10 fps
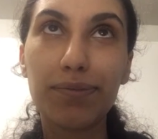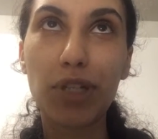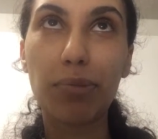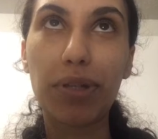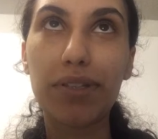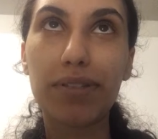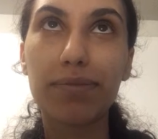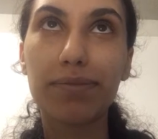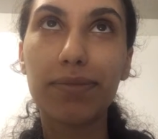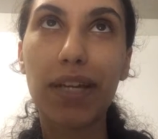Champions
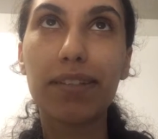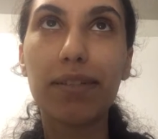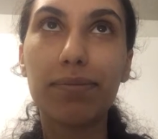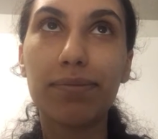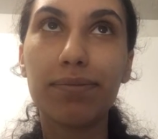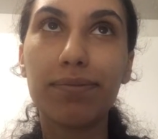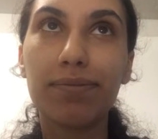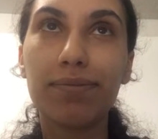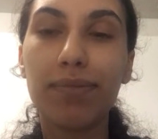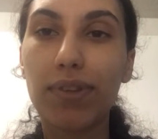Tag Team
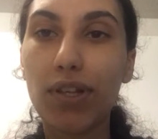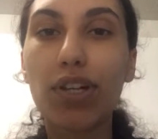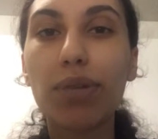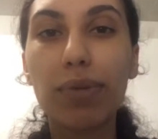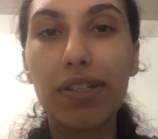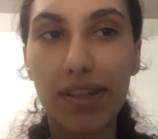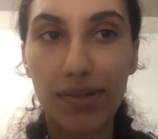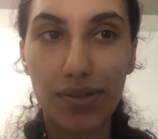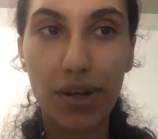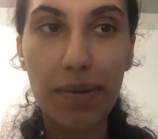they're gonna win the
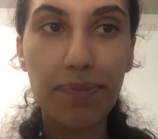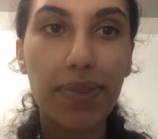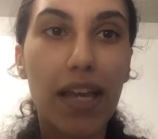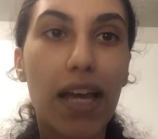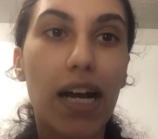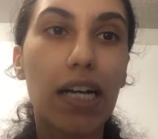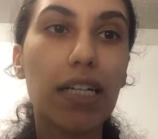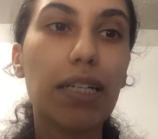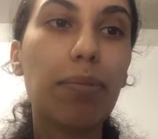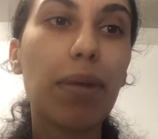titles, okay?
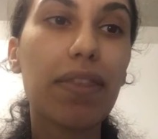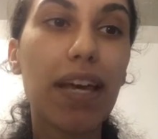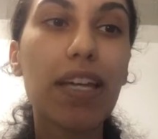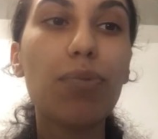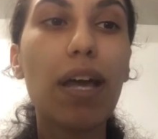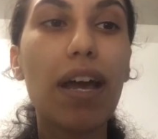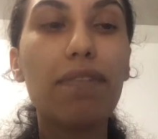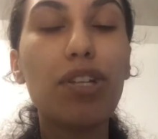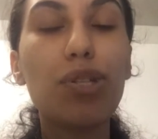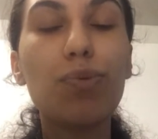Um, then we
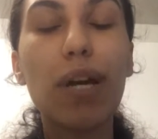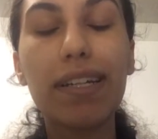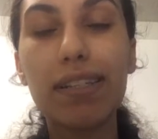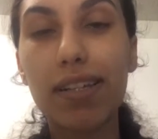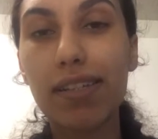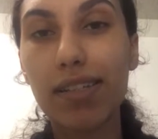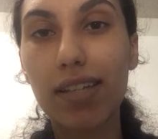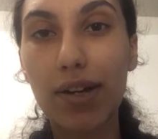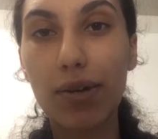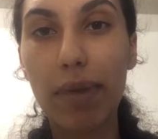have the United States
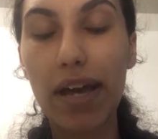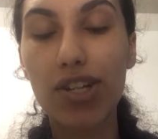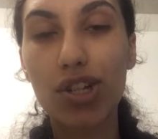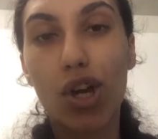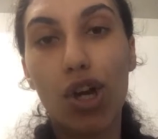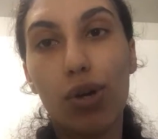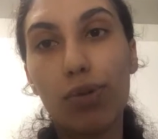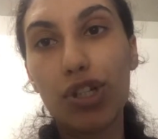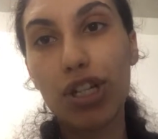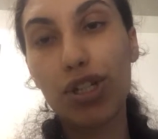title match,
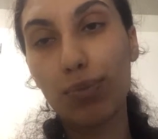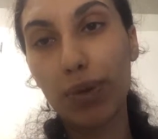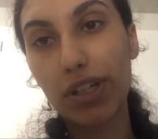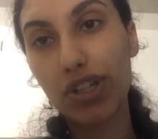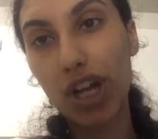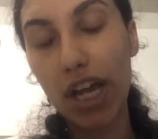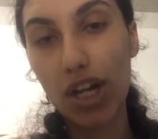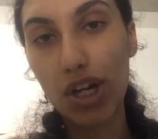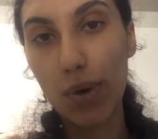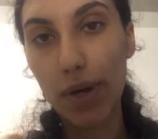which is
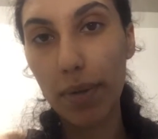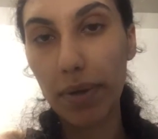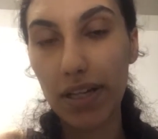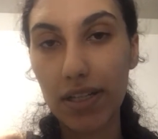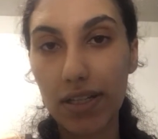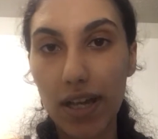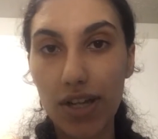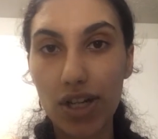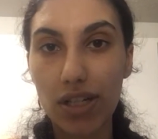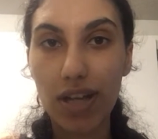Ricochet going up against
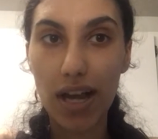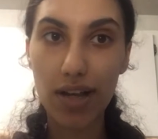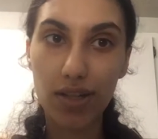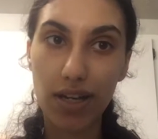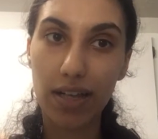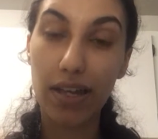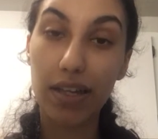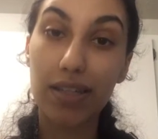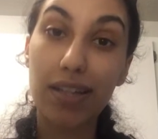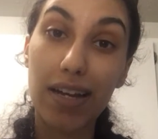AJ Styles, and I
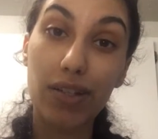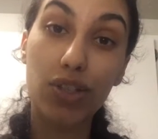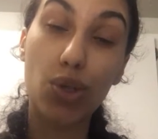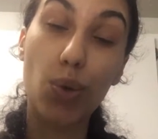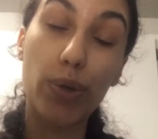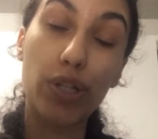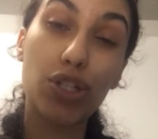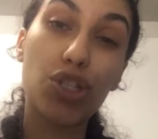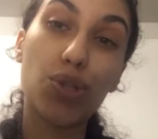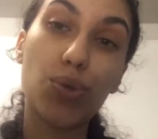think Styles is going
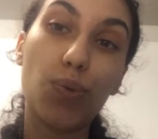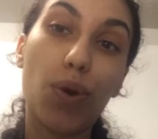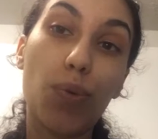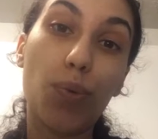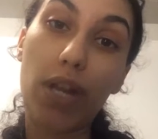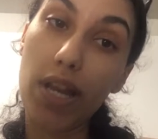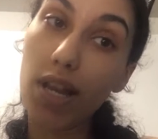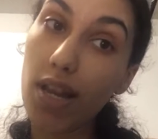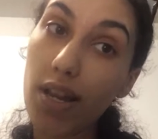to win.